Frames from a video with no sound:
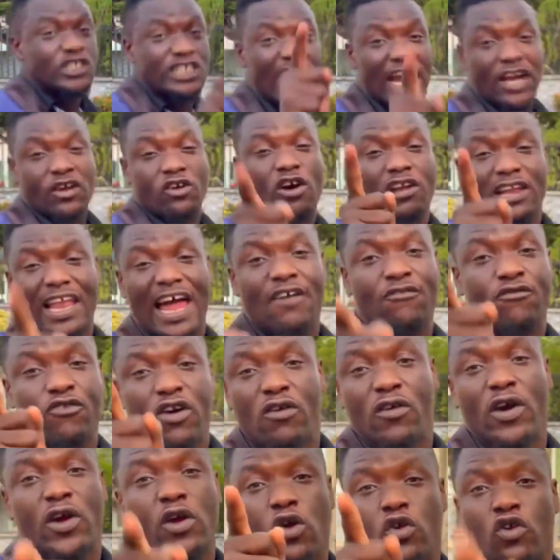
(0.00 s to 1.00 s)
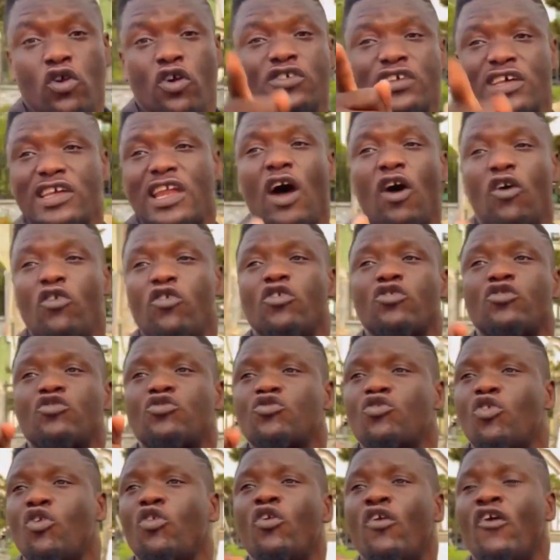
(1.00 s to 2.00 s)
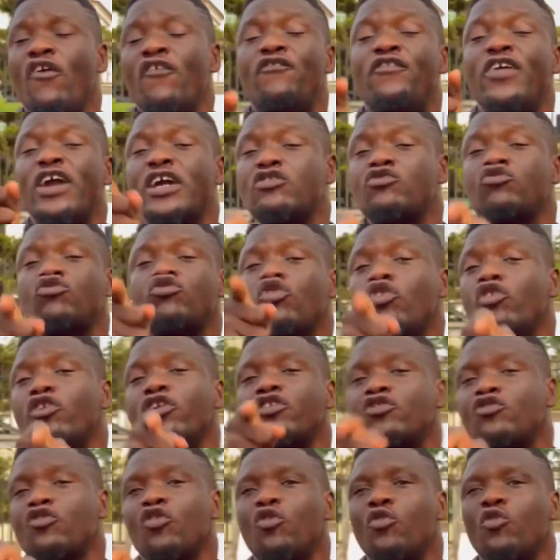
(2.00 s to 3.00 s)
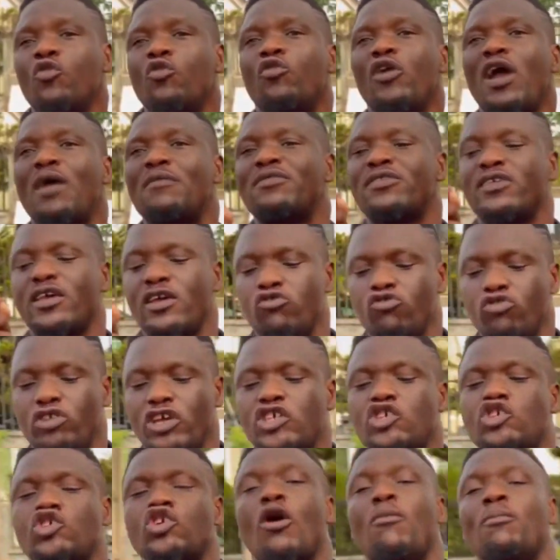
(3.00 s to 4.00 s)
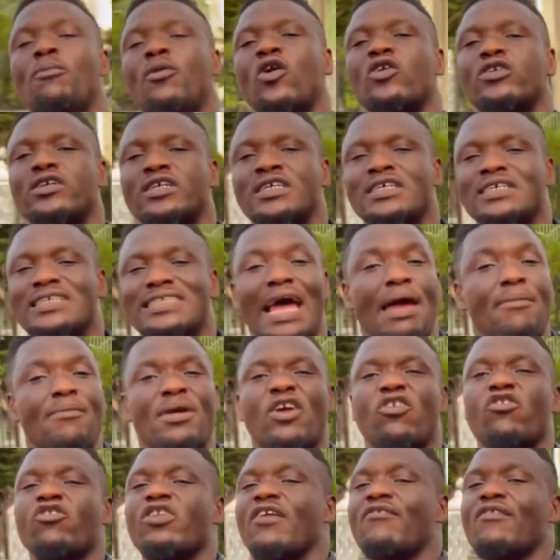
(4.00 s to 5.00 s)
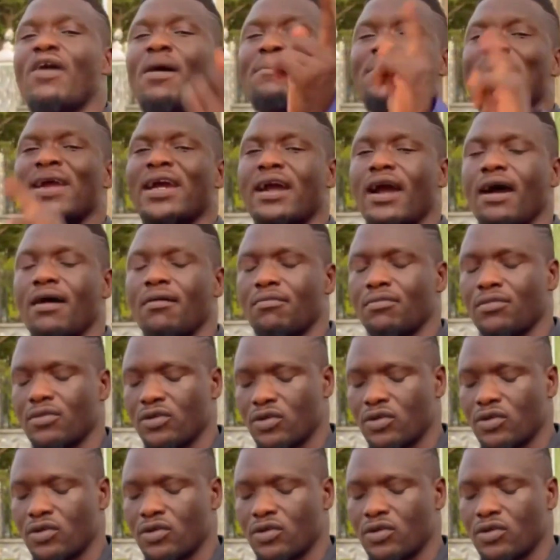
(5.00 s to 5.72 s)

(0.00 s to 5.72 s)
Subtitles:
check your life well, you're not saying all those fake stories. So where you say you they jump on, now make you never make them.